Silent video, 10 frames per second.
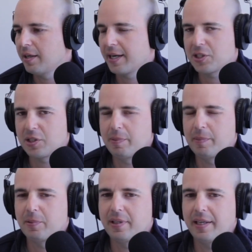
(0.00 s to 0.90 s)
Actually,
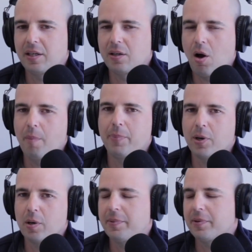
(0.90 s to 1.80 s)
people take it on
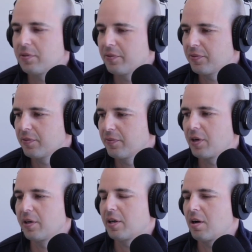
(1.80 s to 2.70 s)
purpose if they're
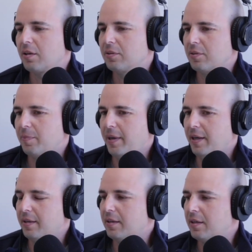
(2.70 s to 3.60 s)
very
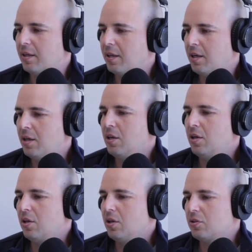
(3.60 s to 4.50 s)
constipated.
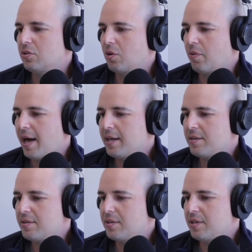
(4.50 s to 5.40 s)
So that
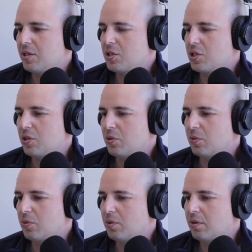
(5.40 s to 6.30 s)
is the
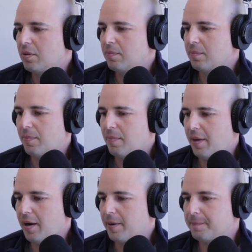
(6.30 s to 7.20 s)
issue
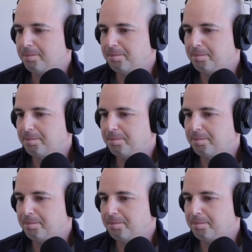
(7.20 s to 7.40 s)
there.